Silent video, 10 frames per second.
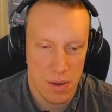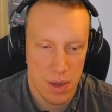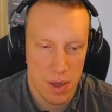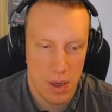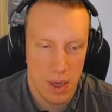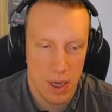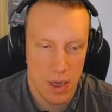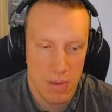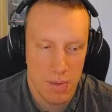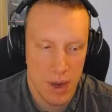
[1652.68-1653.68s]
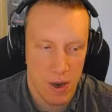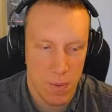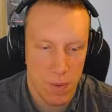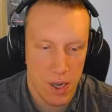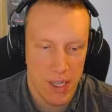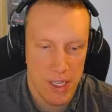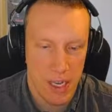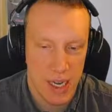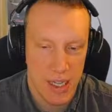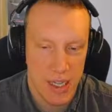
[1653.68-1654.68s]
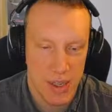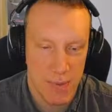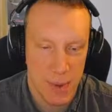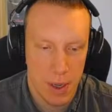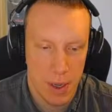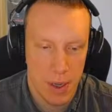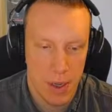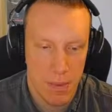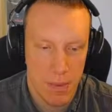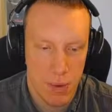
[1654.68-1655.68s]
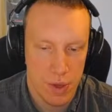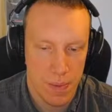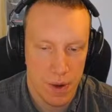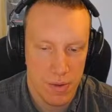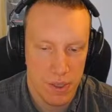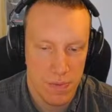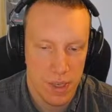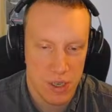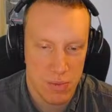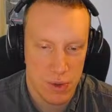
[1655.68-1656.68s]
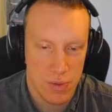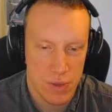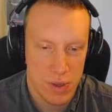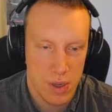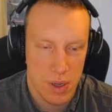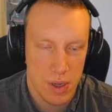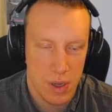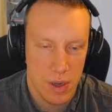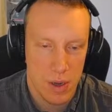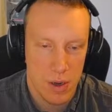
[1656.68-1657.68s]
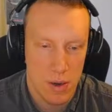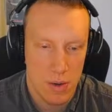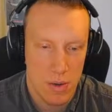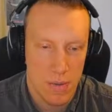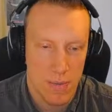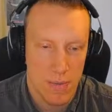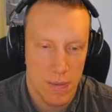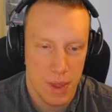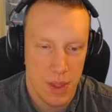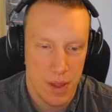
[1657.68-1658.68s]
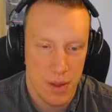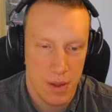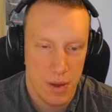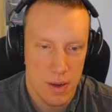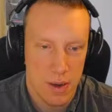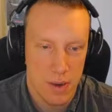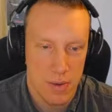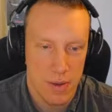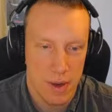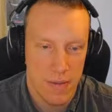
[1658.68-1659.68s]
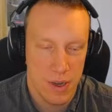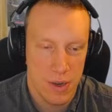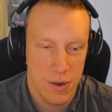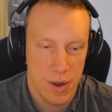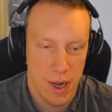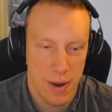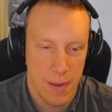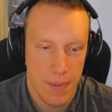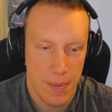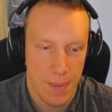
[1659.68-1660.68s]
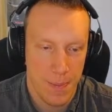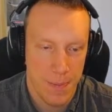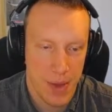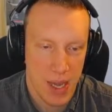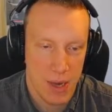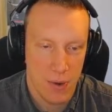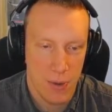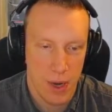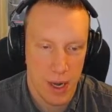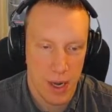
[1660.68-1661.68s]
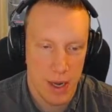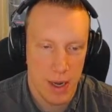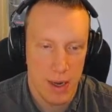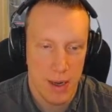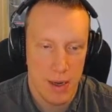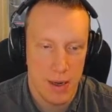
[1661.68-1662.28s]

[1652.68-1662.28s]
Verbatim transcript: Uh, item pair of wise glasses. Repair boost the power special move. No. No, nothing to do here. Bike way!